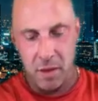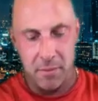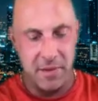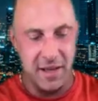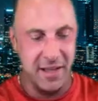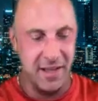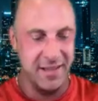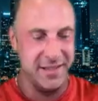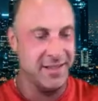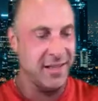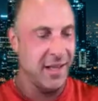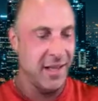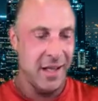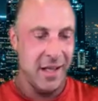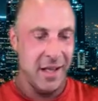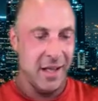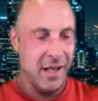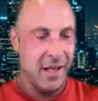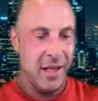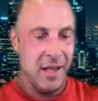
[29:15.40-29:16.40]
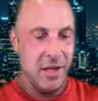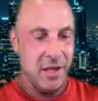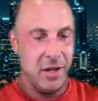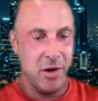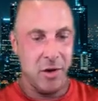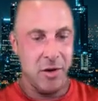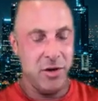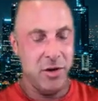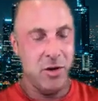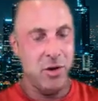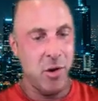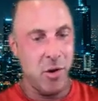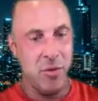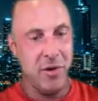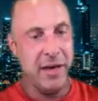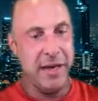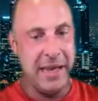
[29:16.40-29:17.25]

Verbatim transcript: because you know, you don't